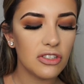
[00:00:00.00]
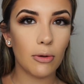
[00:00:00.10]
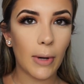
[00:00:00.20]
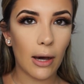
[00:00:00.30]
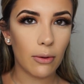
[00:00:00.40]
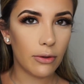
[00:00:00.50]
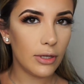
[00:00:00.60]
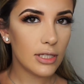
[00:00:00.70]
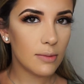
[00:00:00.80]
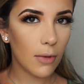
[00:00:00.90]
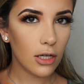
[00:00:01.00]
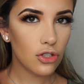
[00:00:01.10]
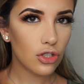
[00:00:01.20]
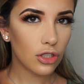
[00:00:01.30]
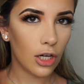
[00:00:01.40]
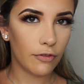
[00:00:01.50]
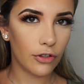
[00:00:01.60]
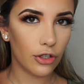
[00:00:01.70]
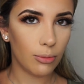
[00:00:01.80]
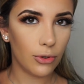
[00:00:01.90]
So about this much, cover
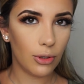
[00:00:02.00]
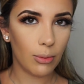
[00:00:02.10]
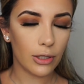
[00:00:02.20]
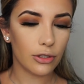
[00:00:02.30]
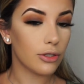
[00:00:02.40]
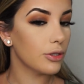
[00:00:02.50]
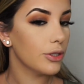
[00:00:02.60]
your beauty blender